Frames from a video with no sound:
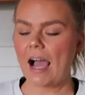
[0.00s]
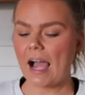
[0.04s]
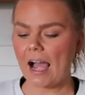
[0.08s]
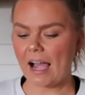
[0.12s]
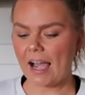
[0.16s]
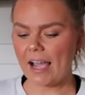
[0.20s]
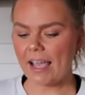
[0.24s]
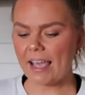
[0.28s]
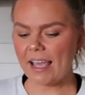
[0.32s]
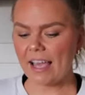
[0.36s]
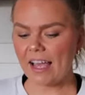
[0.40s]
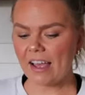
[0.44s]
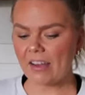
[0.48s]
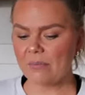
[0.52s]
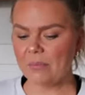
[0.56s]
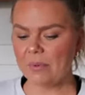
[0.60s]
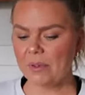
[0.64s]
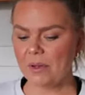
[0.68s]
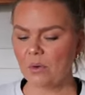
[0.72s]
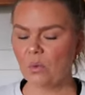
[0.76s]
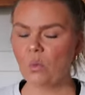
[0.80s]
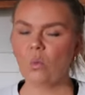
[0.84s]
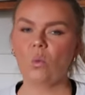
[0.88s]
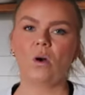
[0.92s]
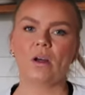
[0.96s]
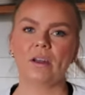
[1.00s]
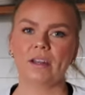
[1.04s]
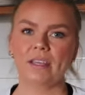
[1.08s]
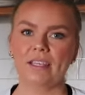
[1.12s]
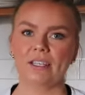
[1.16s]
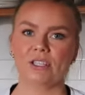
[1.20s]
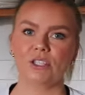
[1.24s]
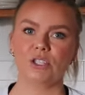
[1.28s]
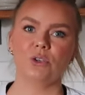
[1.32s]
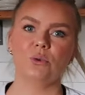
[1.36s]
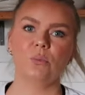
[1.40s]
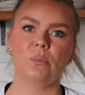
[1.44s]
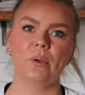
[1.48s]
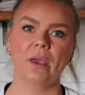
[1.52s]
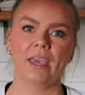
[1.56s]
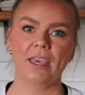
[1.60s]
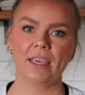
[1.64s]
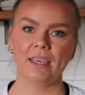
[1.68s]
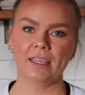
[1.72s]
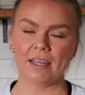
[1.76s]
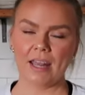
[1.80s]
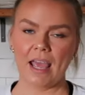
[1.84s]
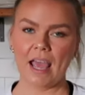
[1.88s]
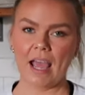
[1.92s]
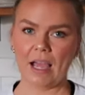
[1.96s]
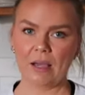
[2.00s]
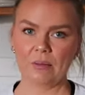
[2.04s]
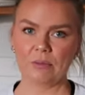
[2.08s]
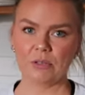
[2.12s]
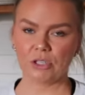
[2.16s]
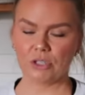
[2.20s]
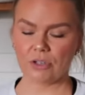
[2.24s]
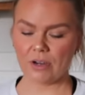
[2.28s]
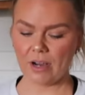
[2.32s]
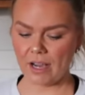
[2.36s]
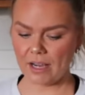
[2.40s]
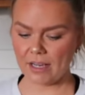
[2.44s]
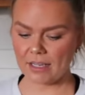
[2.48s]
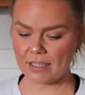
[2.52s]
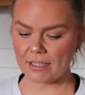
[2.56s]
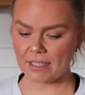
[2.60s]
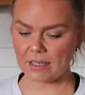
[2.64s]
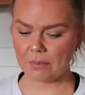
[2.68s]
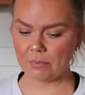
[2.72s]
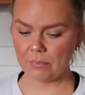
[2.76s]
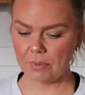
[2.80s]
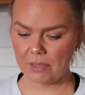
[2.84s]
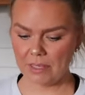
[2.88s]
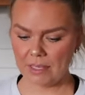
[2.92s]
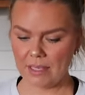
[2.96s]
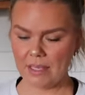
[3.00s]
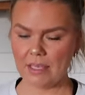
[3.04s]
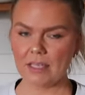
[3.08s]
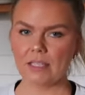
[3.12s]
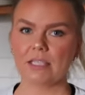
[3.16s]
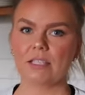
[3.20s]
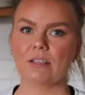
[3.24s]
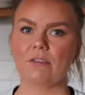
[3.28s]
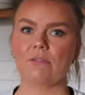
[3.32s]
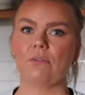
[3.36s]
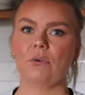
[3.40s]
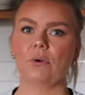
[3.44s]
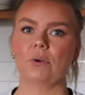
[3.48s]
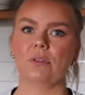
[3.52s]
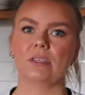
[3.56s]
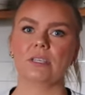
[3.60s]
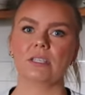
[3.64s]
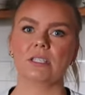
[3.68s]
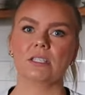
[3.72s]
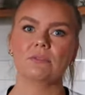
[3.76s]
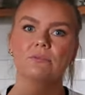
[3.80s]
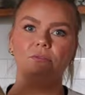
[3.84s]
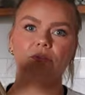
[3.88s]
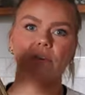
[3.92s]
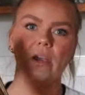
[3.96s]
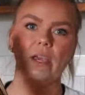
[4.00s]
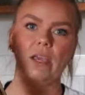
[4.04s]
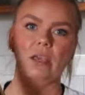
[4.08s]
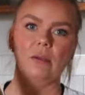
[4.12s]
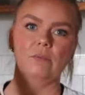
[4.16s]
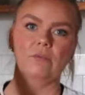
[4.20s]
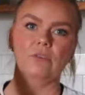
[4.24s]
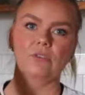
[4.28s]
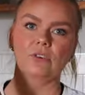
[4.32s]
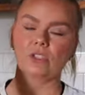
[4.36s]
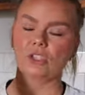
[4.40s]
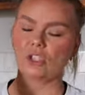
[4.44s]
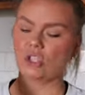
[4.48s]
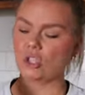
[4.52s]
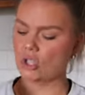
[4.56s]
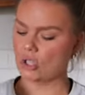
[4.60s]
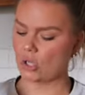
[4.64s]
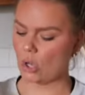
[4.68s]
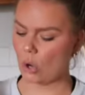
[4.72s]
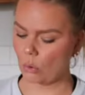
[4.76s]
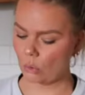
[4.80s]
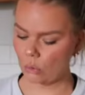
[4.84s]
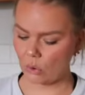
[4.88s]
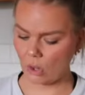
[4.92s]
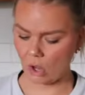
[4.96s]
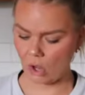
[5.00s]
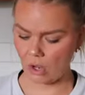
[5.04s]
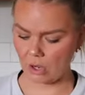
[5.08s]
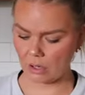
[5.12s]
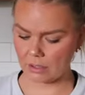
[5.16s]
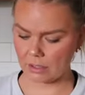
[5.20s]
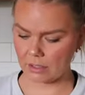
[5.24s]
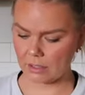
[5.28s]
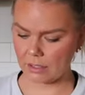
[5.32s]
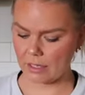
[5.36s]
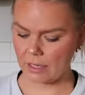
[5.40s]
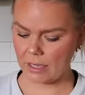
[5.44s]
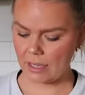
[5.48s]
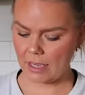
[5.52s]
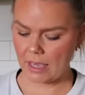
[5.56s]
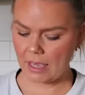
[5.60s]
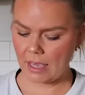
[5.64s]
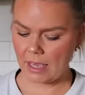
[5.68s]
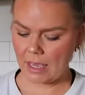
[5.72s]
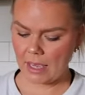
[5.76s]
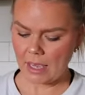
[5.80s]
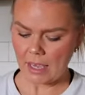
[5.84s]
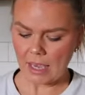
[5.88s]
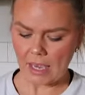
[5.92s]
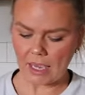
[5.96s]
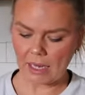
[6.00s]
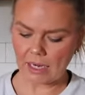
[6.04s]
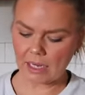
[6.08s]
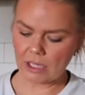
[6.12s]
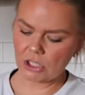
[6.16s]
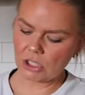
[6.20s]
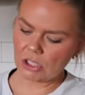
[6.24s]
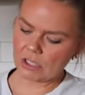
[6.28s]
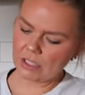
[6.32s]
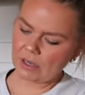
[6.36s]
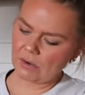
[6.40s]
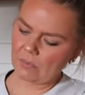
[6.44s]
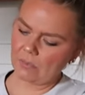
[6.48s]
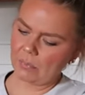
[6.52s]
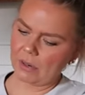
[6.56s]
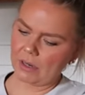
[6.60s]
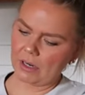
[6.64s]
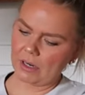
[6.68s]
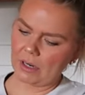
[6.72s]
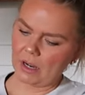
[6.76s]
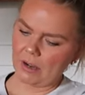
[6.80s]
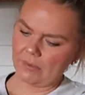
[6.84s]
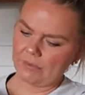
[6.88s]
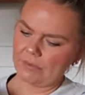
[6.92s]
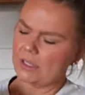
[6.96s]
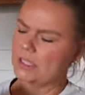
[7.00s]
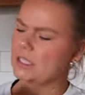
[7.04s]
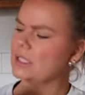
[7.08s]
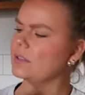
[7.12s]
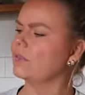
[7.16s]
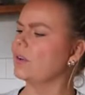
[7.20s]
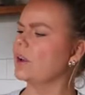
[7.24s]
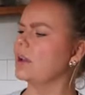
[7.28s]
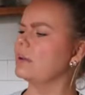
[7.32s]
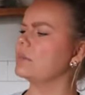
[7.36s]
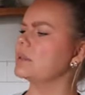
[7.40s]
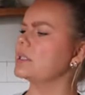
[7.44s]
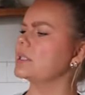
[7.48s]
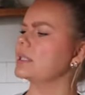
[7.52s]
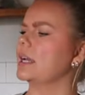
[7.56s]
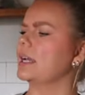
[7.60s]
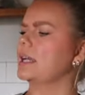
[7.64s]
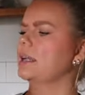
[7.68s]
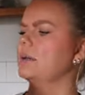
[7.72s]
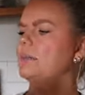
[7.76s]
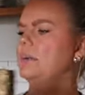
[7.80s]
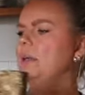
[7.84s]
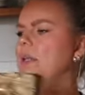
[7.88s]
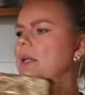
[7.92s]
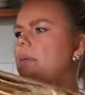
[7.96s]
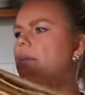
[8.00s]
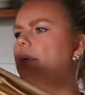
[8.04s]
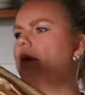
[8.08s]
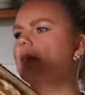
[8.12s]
I have been wanting to paint an abstract piece for this frame for so long, and I just have put it off. This frame is kind of beat up.